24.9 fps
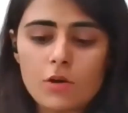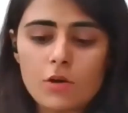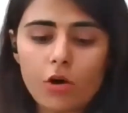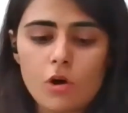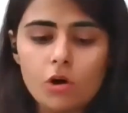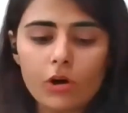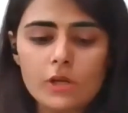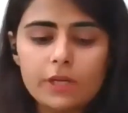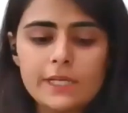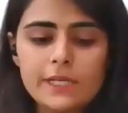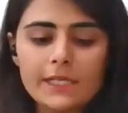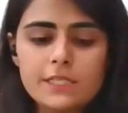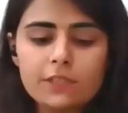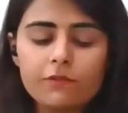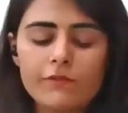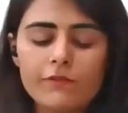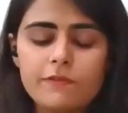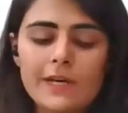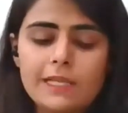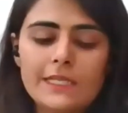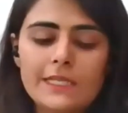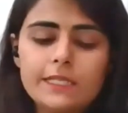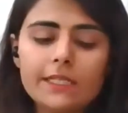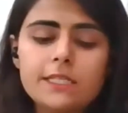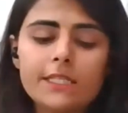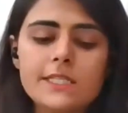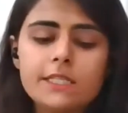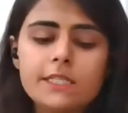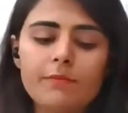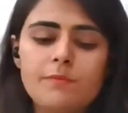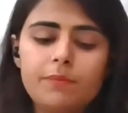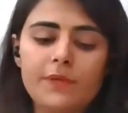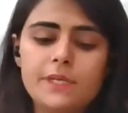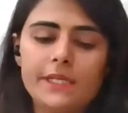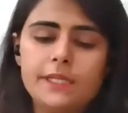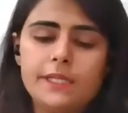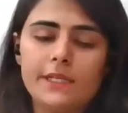or its
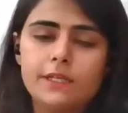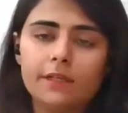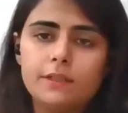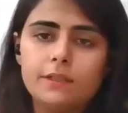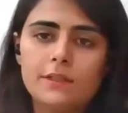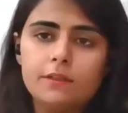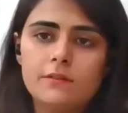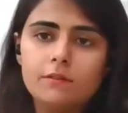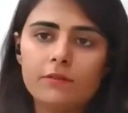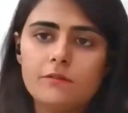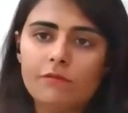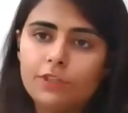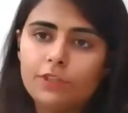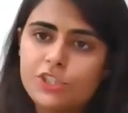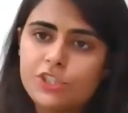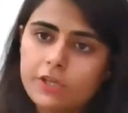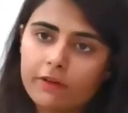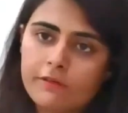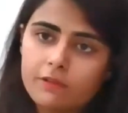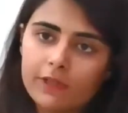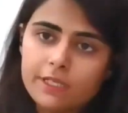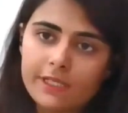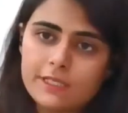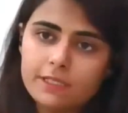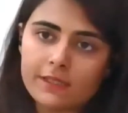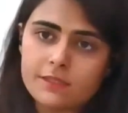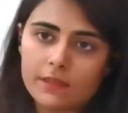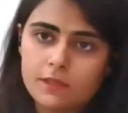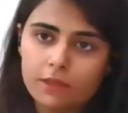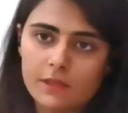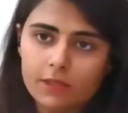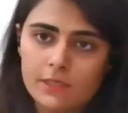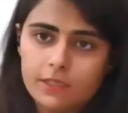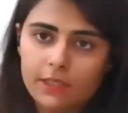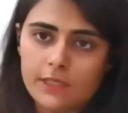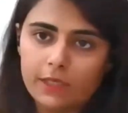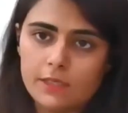validity period, whichever is
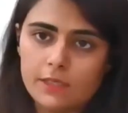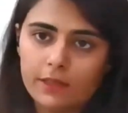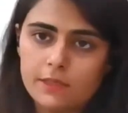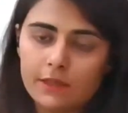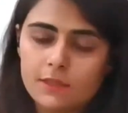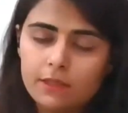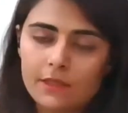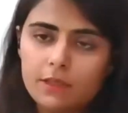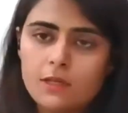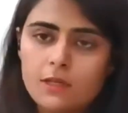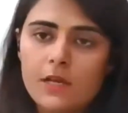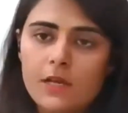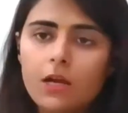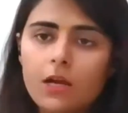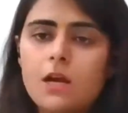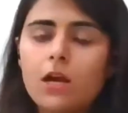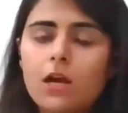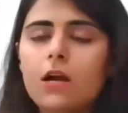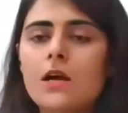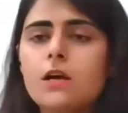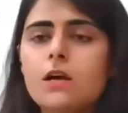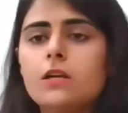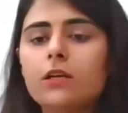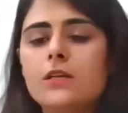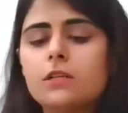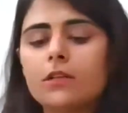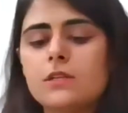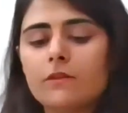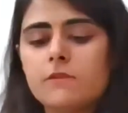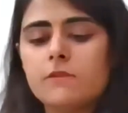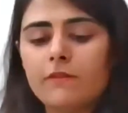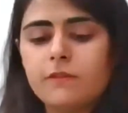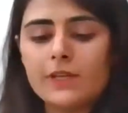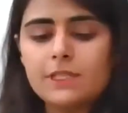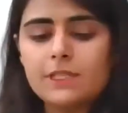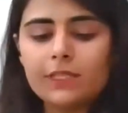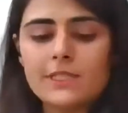earlier.
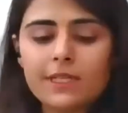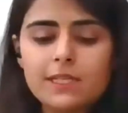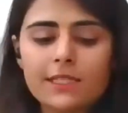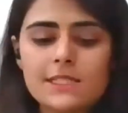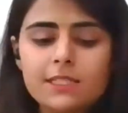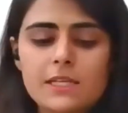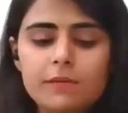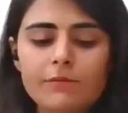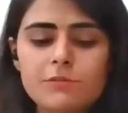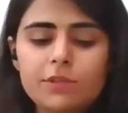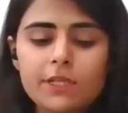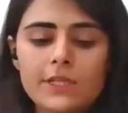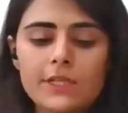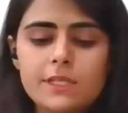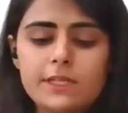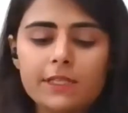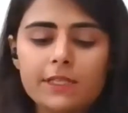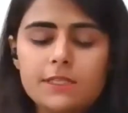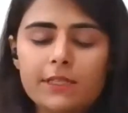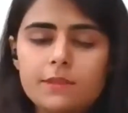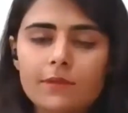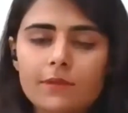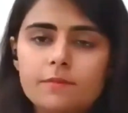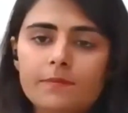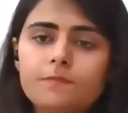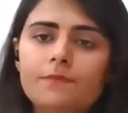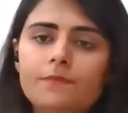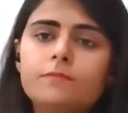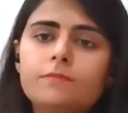First exception is